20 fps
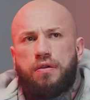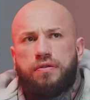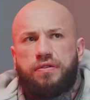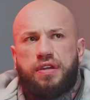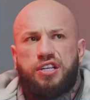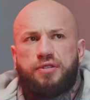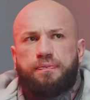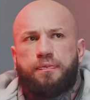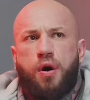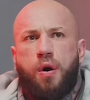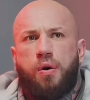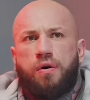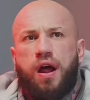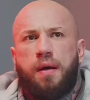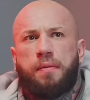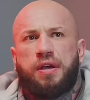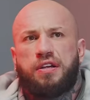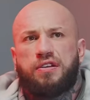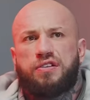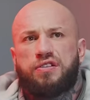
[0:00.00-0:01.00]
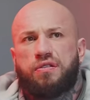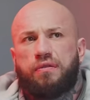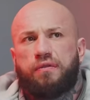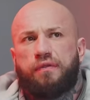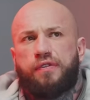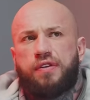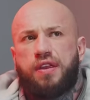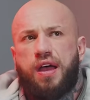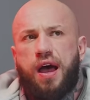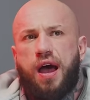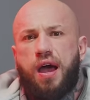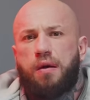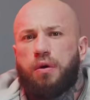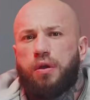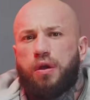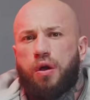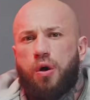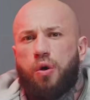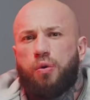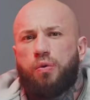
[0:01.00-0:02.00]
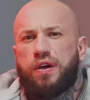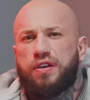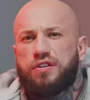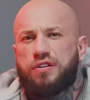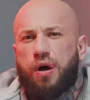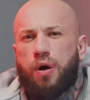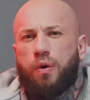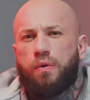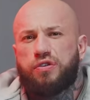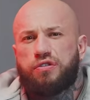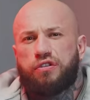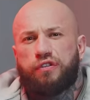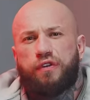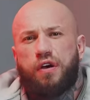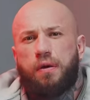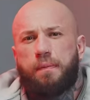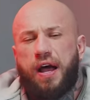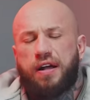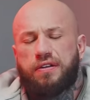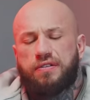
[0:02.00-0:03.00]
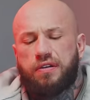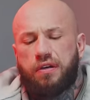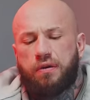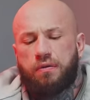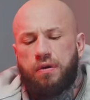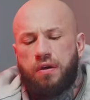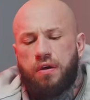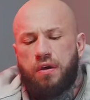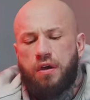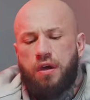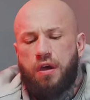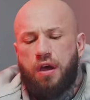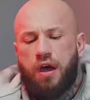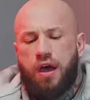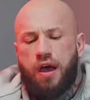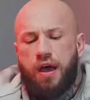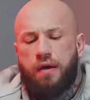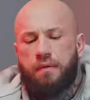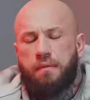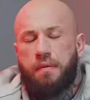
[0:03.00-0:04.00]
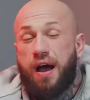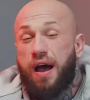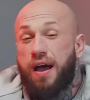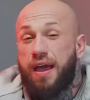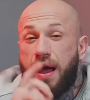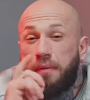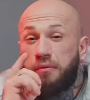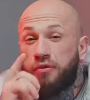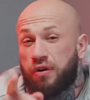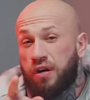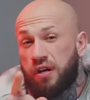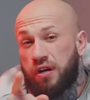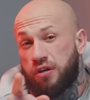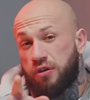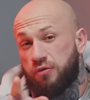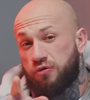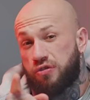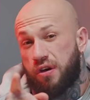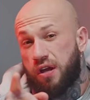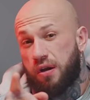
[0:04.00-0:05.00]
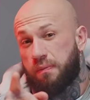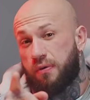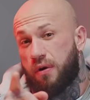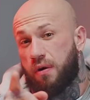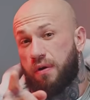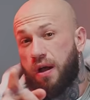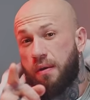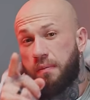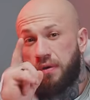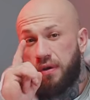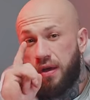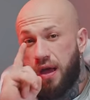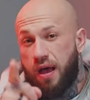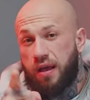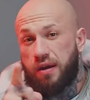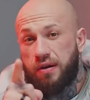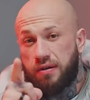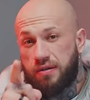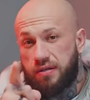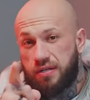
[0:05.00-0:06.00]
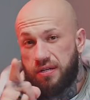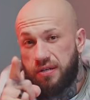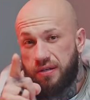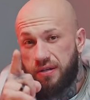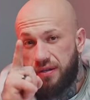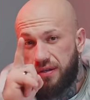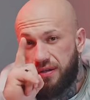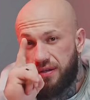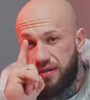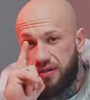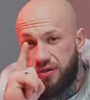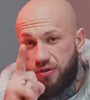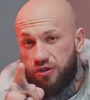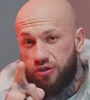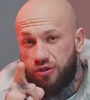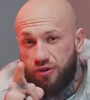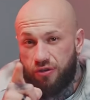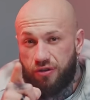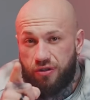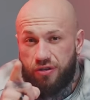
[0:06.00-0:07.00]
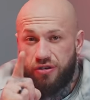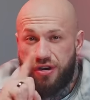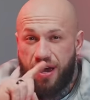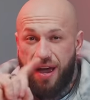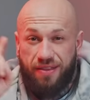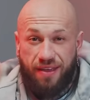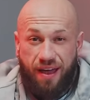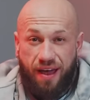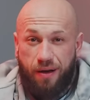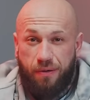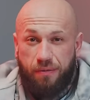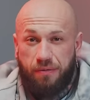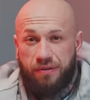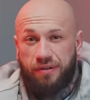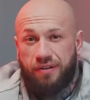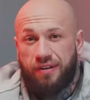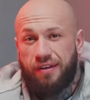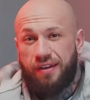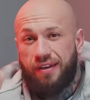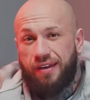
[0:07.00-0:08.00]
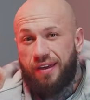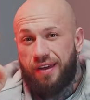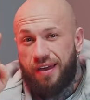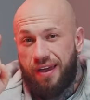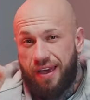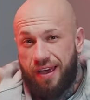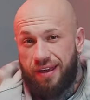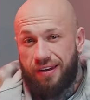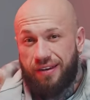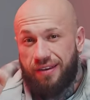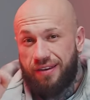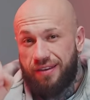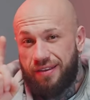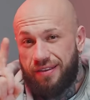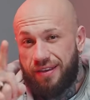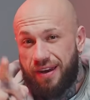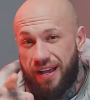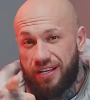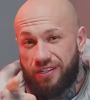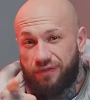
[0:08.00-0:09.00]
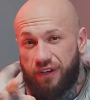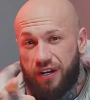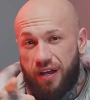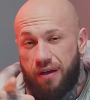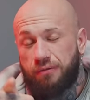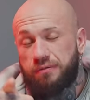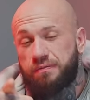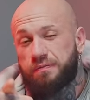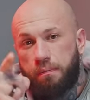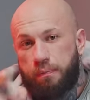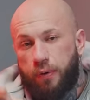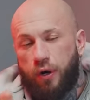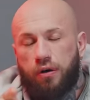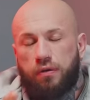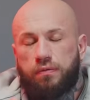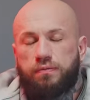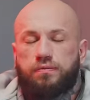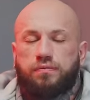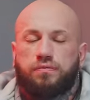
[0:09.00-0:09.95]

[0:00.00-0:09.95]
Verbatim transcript: this programming is something that I will always, always refer back to. Um, I am running a new training program, and you should check that out in the next video. But